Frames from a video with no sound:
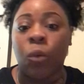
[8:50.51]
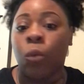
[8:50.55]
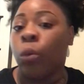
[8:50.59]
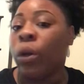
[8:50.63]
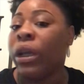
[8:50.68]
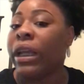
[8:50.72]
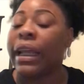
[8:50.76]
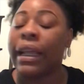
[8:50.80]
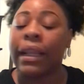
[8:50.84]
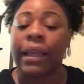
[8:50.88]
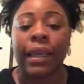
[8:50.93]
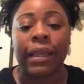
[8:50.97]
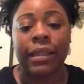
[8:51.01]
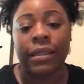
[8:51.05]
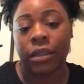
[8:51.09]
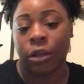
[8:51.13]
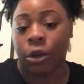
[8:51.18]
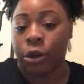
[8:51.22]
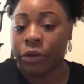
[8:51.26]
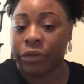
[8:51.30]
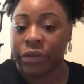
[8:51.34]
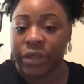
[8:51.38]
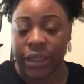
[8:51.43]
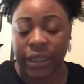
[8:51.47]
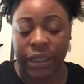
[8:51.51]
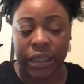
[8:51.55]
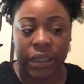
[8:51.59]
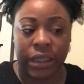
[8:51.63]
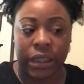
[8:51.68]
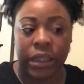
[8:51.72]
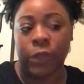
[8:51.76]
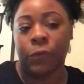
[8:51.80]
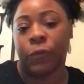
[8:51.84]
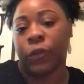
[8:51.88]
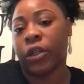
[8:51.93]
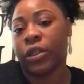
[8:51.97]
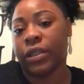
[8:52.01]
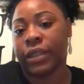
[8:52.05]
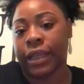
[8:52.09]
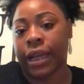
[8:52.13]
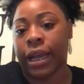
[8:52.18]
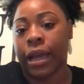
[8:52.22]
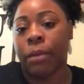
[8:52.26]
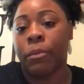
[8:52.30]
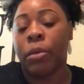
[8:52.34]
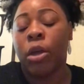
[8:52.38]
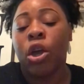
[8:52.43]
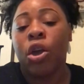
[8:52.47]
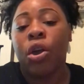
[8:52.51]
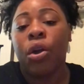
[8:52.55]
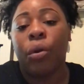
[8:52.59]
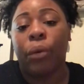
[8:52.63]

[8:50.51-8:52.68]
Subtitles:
We didn't get to go overseas this first time.